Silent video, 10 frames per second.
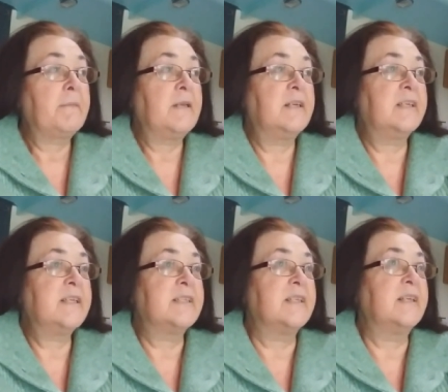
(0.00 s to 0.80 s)
And I
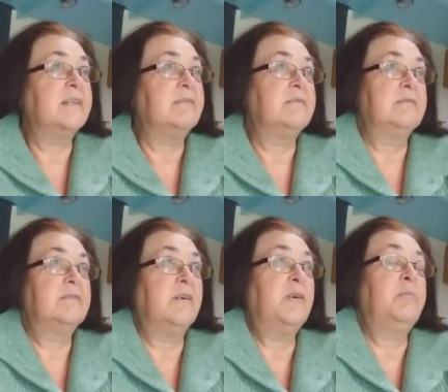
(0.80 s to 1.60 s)
guess they
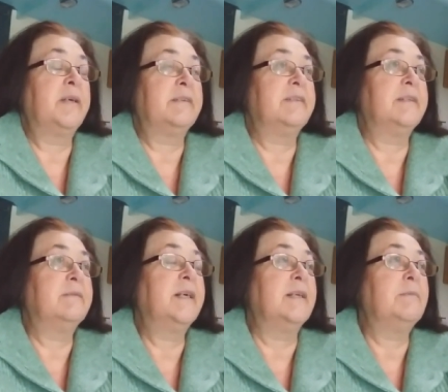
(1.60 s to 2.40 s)
are better in a
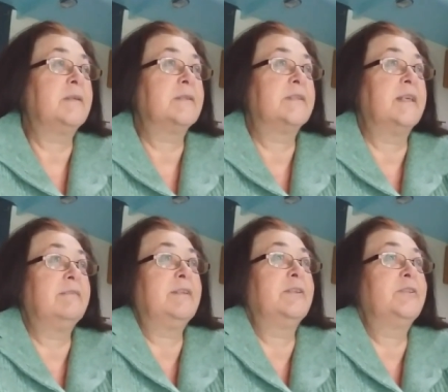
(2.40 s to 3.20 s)
way because they're
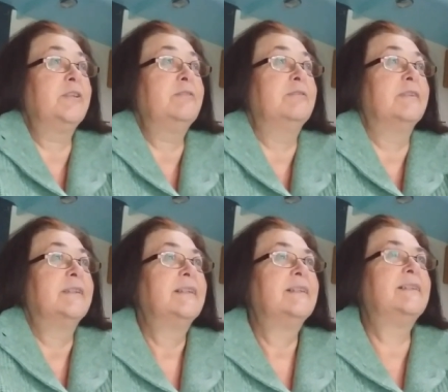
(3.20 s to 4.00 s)
in control.
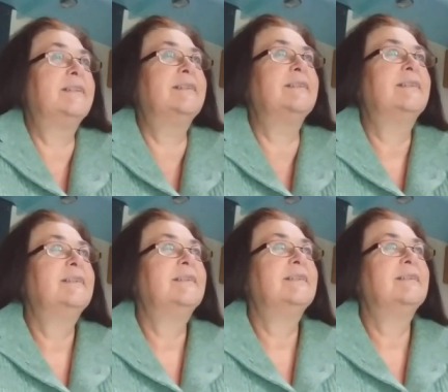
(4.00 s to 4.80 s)

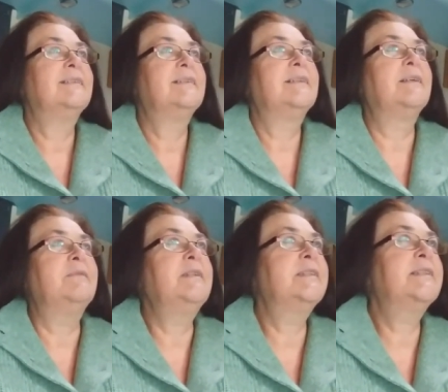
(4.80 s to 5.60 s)
And
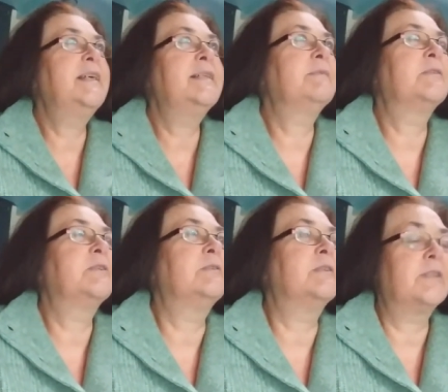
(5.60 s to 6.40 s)
we just let them
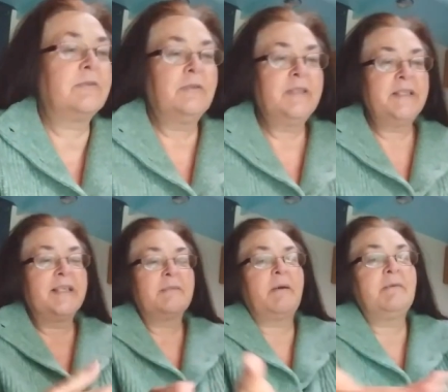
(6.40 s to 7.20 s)
control us through all these
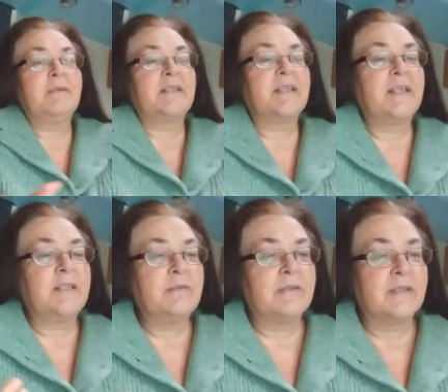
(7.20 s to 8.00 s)
experiments that they
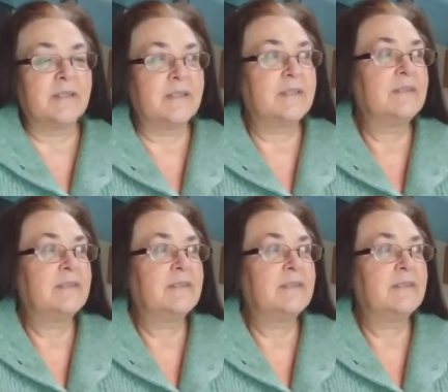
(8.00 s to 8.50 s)
do on us.